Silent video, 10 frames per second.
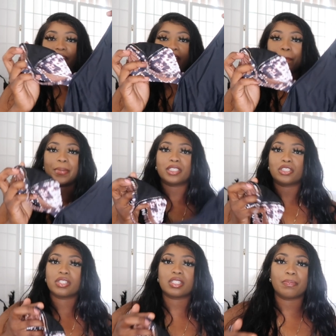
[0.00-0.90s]
find
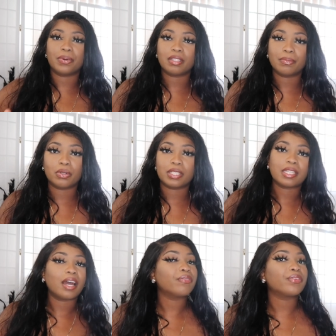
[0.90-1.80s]
pictures and put them on the
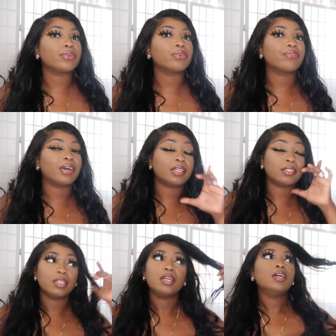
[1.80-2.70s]
side for you if i